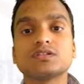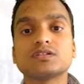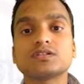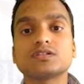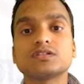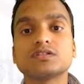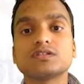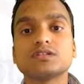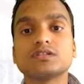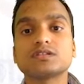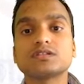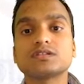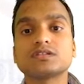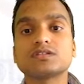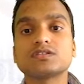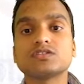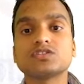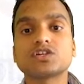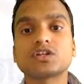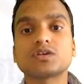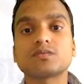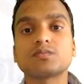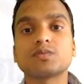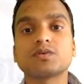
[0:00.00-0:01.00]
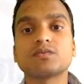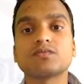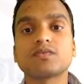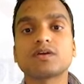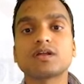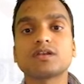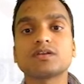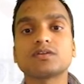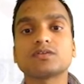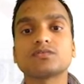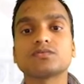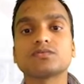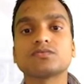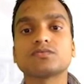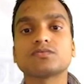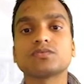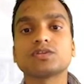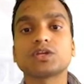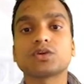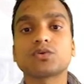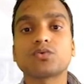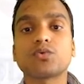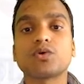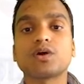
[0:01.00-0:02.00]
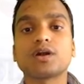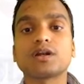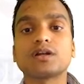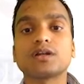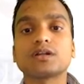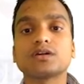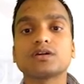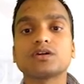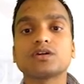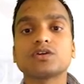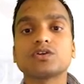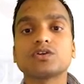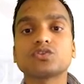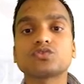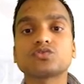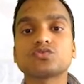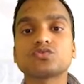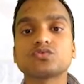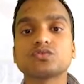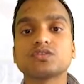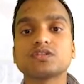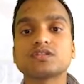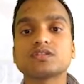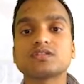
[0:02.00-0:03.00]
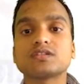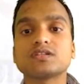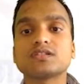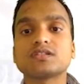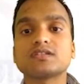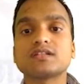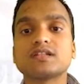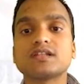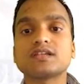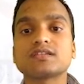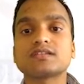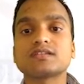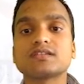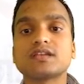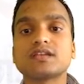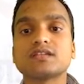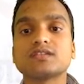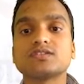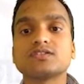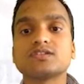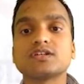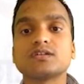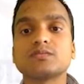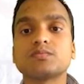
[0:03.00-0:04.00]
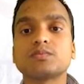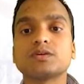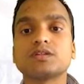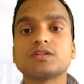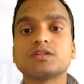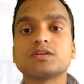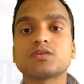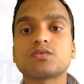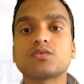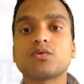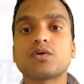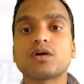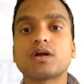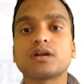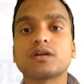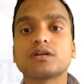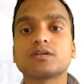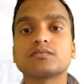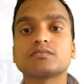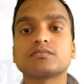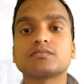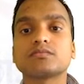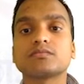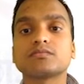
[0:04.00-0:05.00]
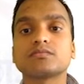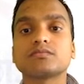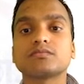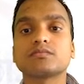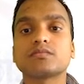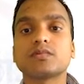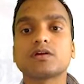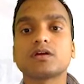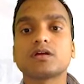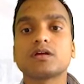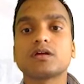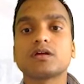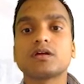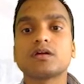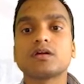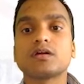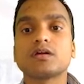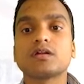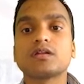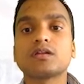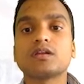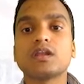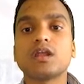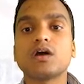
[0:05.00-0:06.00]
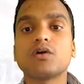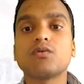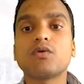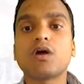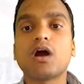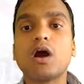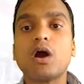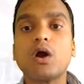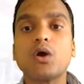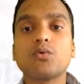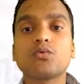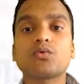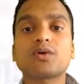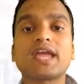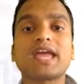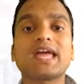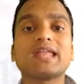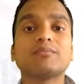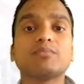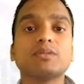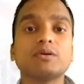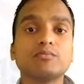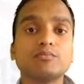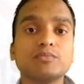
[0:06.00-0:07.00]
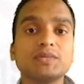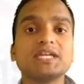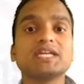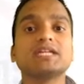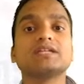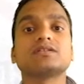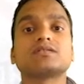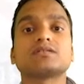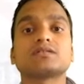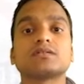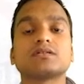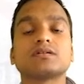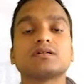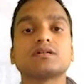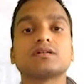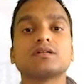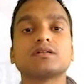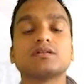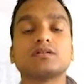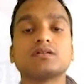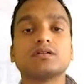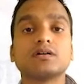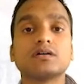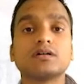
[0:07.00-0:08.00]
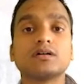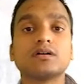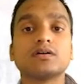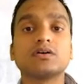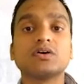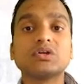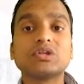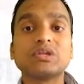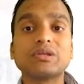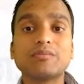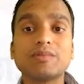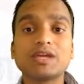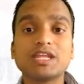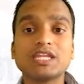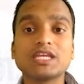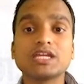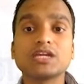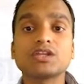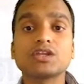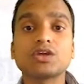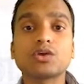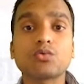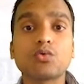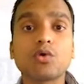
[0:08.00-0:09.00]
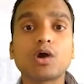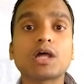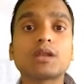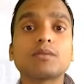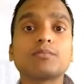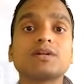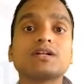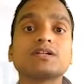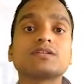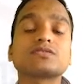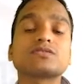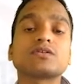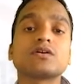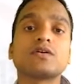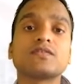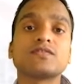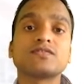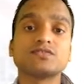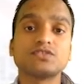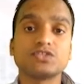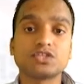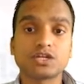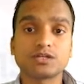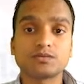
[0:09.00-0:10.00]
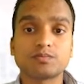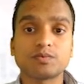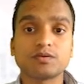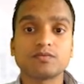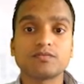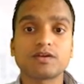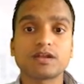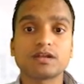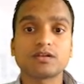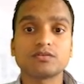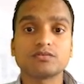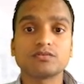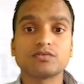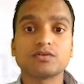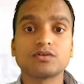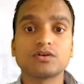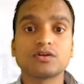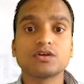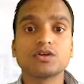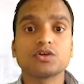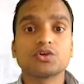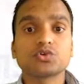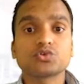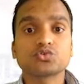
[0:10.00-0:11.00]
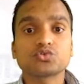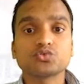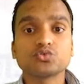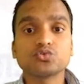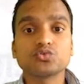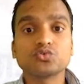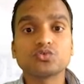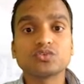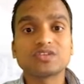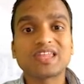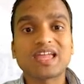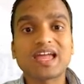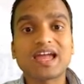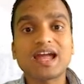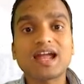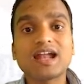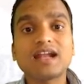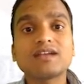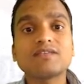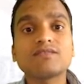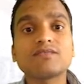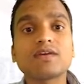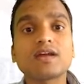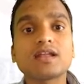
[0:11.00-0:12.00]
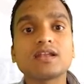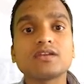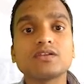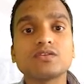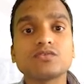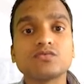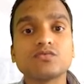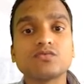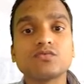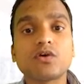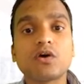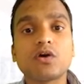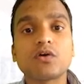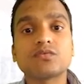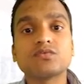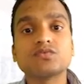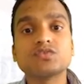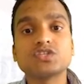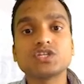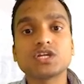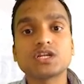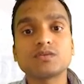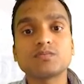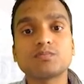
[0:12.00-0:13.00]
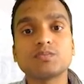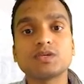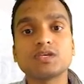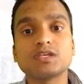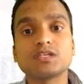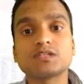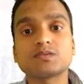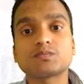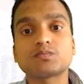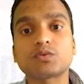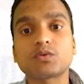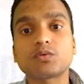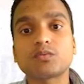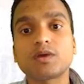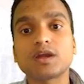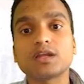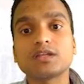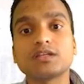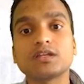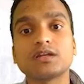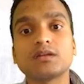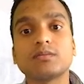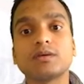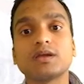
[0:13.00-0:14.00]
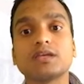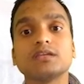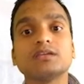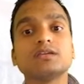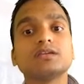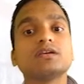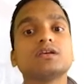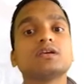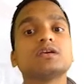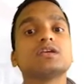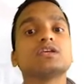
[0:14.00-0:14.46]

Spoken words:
this? This is ZP value required. So this is less than ZP required. Now how can we meet the remaining requirements of ZP value? So that value of ZP is provided by